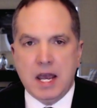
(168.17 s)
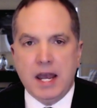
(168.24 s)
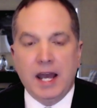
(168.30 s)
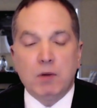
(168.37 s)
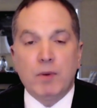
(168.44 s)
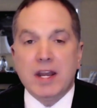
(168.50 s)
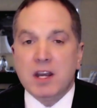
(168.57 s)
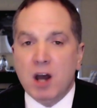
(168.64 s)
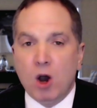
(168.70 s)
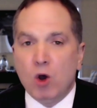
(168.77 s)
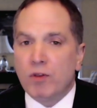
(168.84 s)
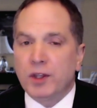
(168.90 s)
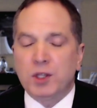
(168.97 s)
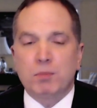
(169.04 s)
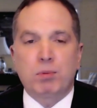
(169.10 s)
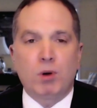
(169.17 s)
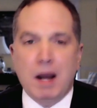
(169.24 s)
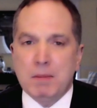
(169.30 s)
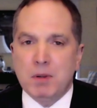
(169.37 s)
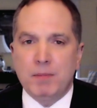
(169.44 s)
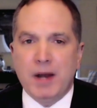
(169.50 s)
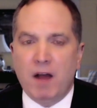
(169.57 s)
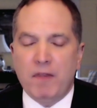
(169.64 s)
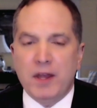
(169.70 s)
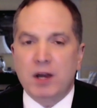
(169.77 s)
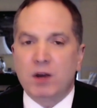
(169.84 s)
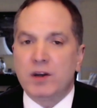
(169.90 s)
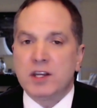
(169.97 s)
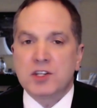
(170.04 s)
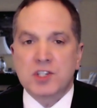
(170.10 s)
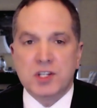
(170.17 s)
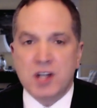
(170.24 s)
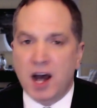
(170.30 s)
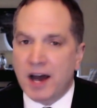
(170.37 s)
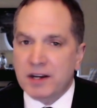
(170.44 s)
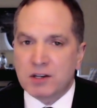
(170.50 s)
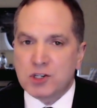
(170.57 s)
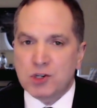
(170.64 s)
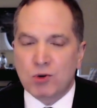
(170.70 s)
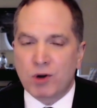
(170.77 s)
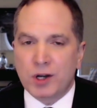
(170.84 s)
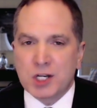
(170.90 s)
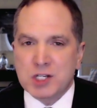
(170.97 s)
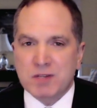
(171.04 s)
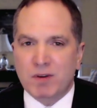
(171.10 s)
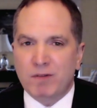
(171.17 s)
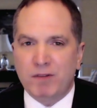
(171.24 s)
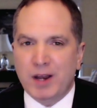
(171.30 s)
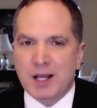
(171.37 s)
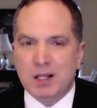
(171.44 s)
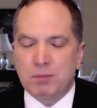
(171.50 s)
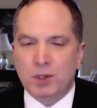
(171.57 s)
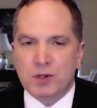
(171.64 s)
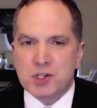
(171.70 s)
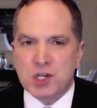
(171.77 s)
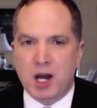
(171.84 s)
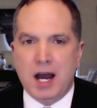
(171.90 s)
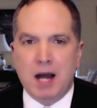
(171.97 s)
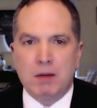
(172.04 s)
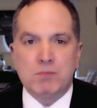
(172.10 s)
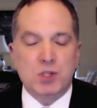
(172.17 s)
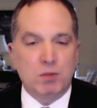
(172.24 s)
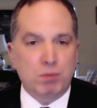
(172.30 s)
And we know that the problem out there is not a shortage of available jobs.